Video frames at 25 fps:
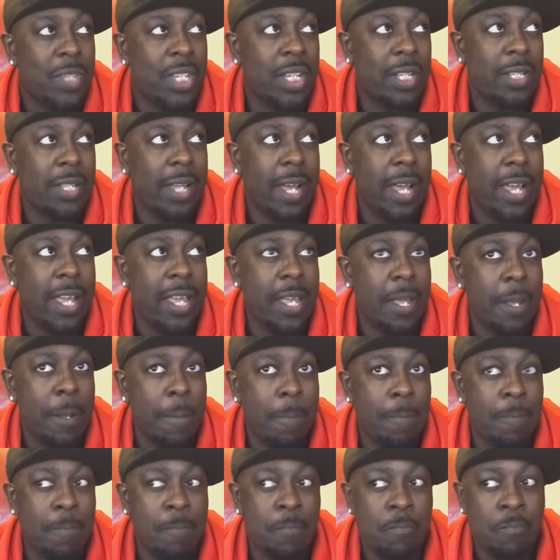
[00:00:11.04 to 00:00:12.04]
Today
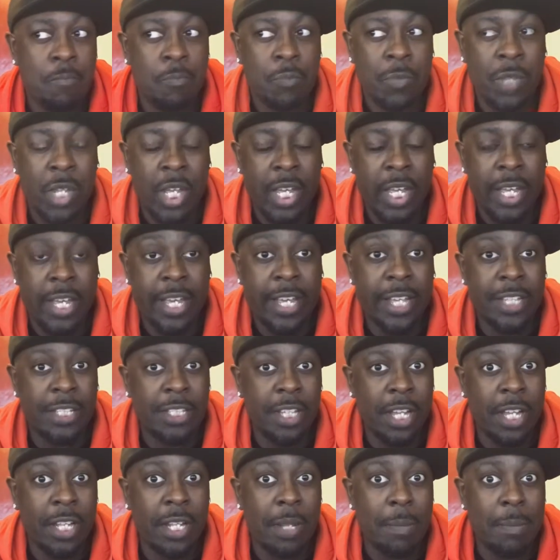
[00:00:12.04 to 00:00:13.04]

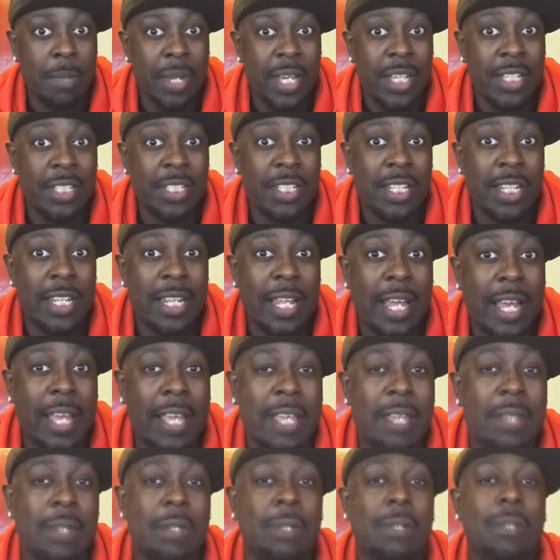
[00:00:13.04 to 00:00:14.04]
is an amazing
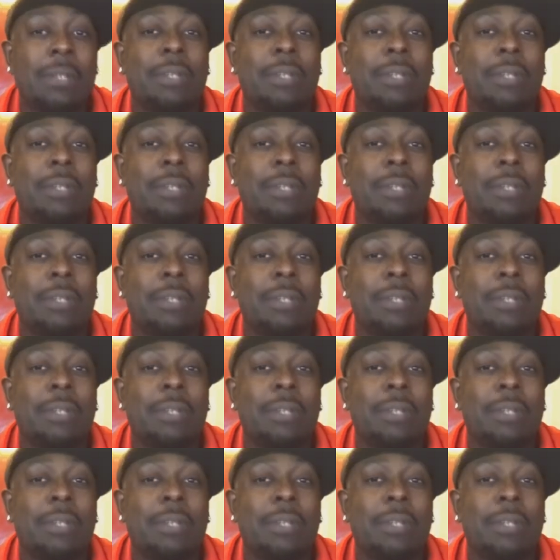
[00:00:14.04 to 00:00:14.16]
day.